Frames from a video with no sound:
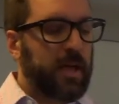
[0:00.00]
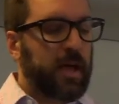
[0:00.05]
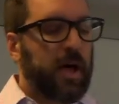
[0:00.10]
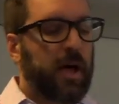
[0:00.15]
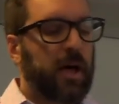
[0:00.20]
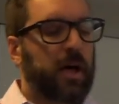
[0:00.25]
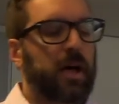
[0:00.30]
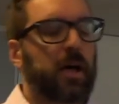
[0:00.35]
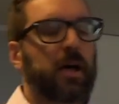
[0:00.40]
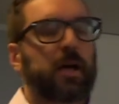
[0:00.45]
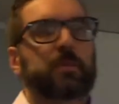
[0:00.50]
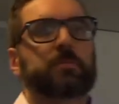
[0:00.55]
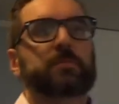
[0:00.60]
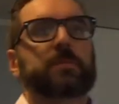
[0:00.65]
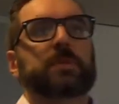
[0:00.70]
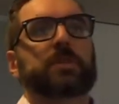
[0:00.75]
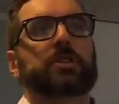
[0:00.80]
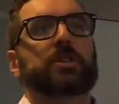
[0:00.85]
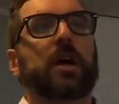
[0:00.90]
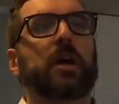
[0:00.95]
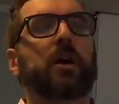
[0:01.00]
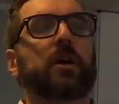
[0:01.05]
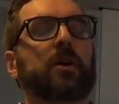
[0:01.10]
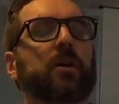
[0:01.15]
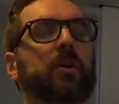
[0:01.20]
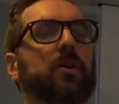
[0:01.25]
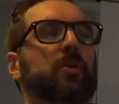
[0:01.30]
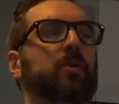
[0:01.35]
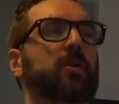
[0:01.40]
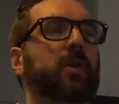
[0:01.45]
Um,
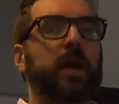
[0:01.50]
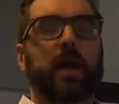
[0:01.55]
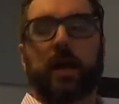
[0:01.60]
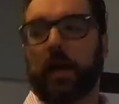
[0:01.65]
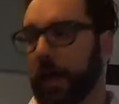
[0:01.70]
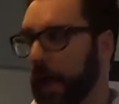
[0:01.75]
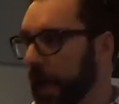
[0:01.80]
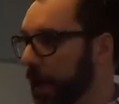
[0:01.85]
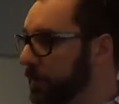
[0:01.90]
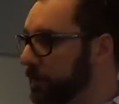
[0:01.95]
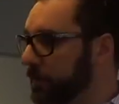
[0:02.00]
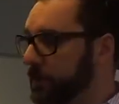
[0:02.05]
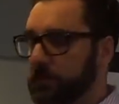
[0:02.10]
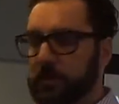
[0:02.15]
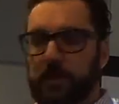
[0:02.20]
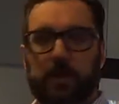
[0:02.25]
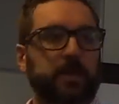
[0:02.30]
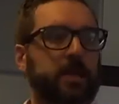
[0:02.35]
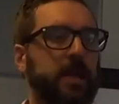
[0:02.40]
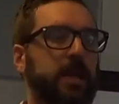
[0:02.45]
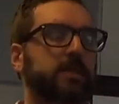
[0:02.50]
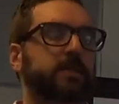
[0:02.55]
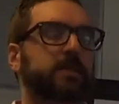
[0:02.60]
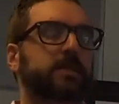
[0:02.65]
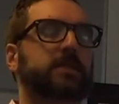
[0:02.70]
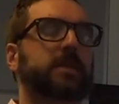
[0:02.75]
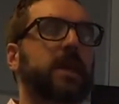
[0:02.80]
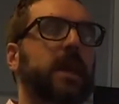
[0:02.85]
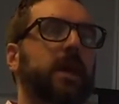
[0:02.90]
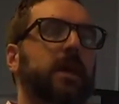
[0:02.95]
so, uh, as Jens
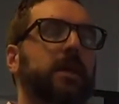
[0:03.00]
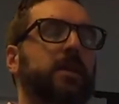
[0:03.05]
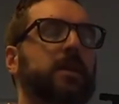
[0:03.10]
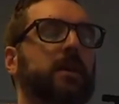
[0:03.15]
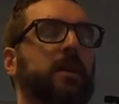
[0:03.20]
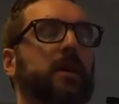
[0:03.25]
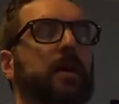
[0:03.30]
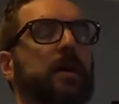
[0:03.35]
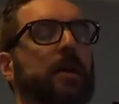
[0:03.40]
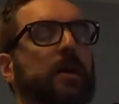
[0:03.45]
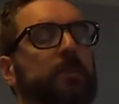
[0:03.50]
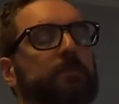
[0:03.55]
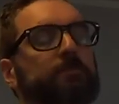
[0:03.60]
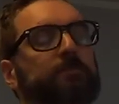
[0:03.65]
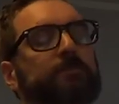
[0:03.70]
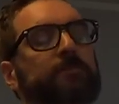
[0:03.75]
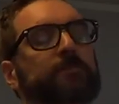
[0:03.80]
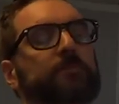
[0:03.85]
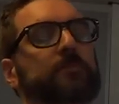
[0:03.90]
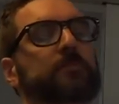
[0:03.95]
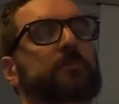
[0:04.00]
said, um,